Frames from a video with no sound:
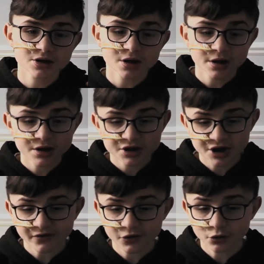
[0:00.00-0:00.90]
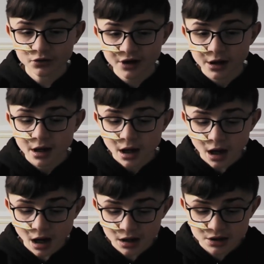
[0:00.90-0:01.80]
in Sheffield,
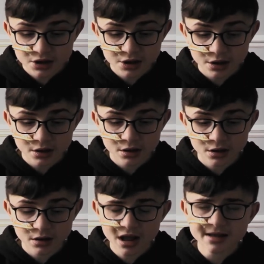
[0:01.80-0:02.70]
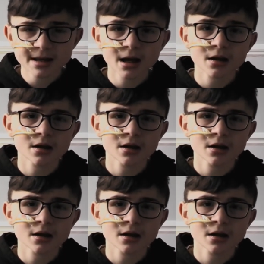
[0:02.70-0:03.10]
and that's how